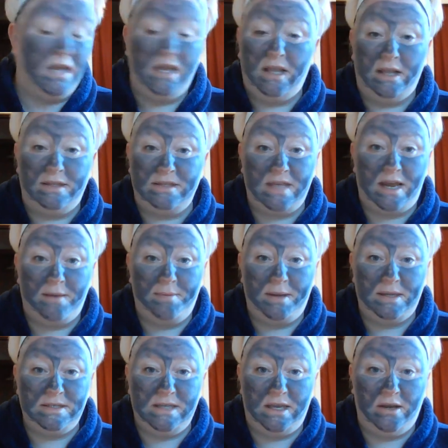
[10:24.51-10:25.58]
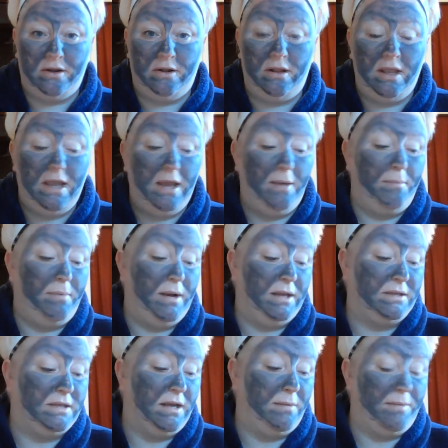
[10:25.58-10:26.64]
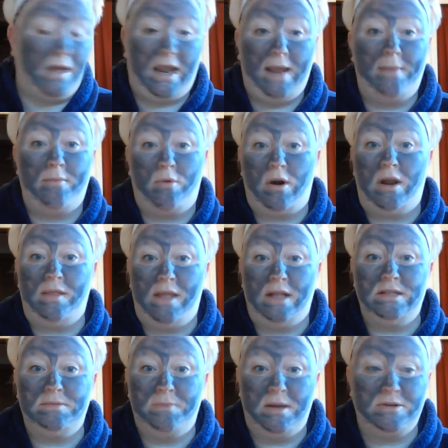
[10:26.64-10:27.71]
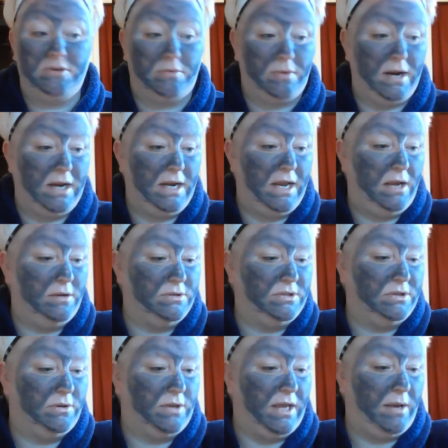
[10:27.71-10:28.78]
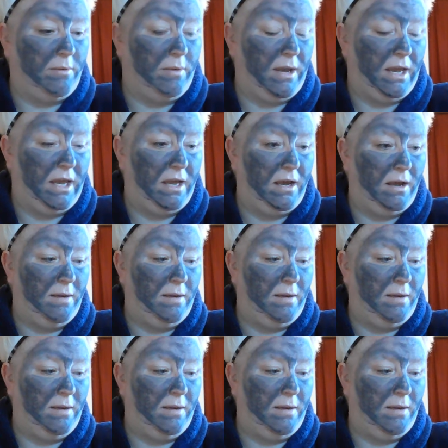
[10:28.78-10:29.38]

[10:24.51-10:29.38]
It's not a big deal, but I am running that special right now, so that way